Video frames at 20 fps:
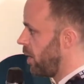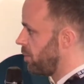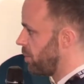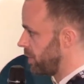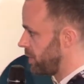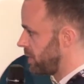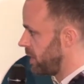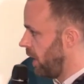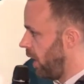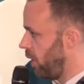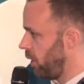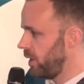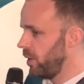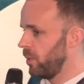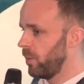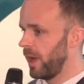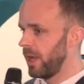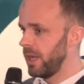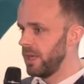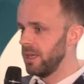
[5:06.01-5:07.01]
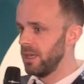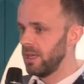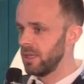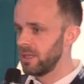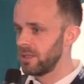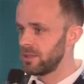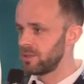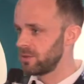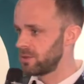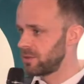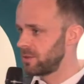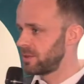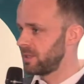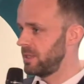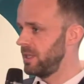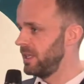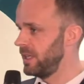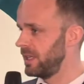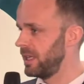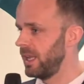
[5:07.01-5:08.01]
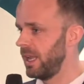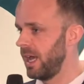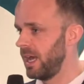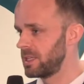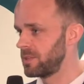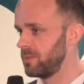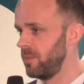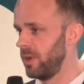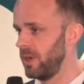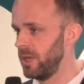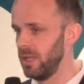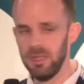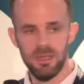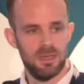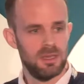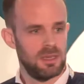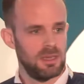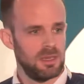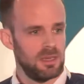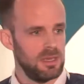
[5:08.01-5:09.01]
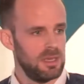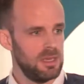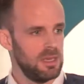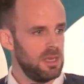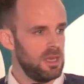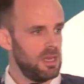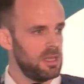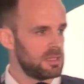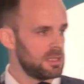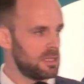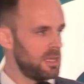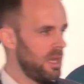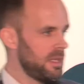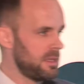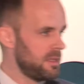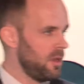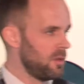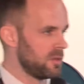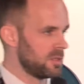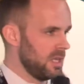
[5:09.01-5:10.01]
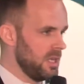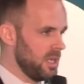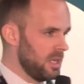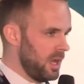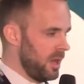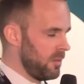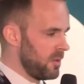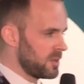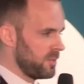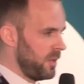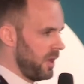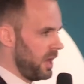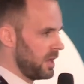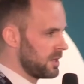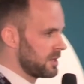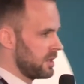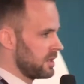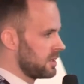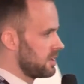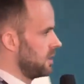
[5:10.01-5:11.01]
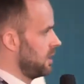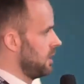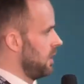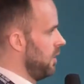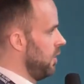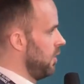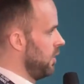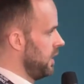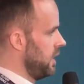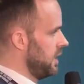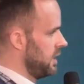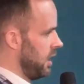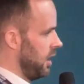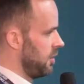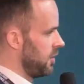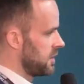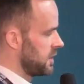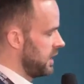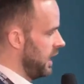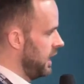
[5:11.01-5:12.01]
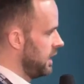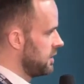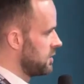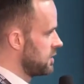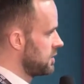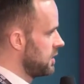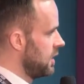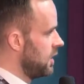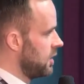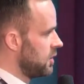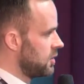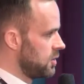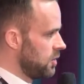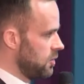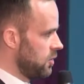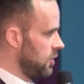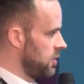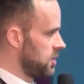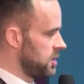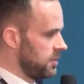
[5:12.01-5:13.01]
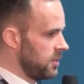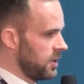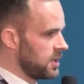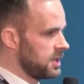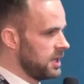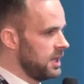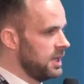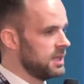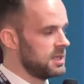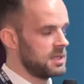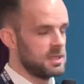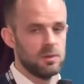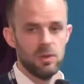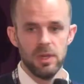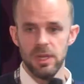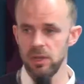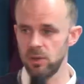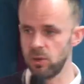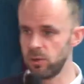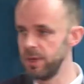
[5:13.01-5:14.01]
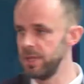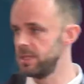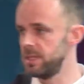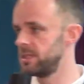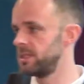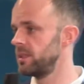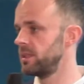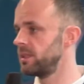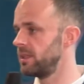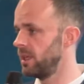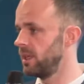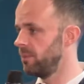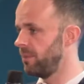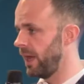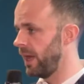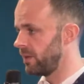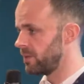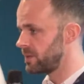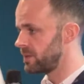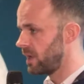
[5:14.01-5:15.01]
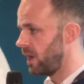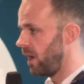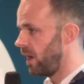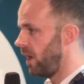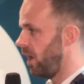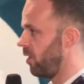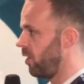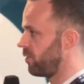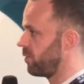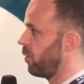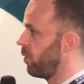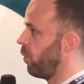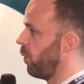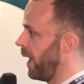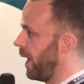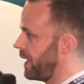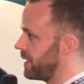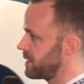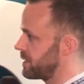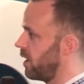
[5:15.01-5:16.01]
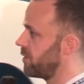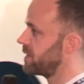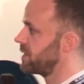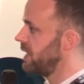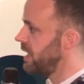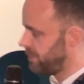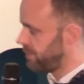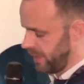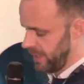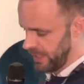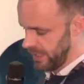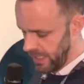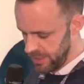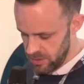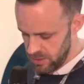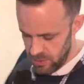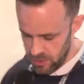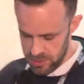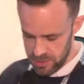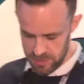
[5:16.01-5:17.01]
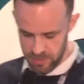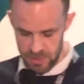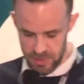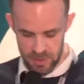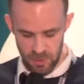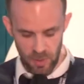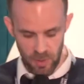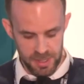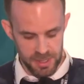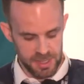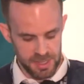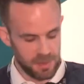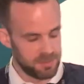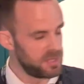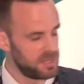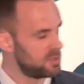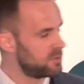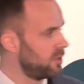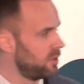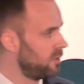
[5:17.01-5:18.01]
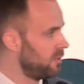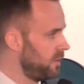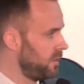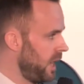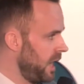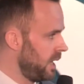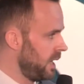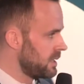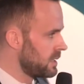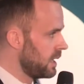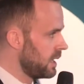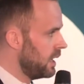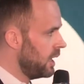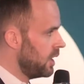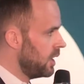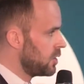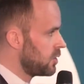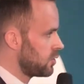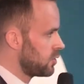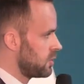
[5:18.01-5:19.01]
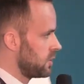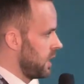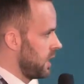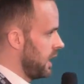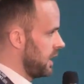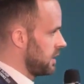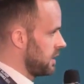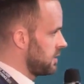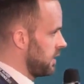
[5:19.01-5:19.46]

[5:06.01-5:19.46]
But the only way to succeed in the last mile to get those e-commerce parcels or e-commerce pages to customers is to increase the amount of ways of delivering that to customers, whether that be through vans, uh,